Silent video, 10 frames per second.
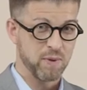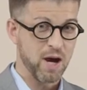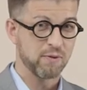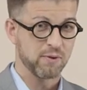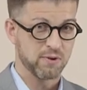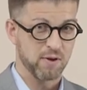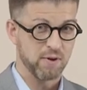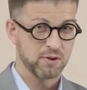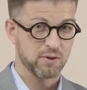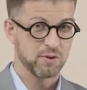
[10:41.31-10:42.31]
power for
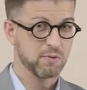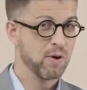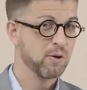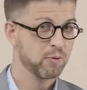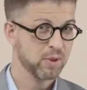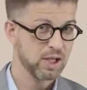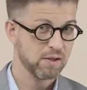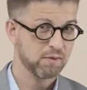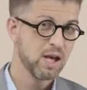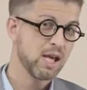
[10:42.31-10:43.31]
salvation to all who believe.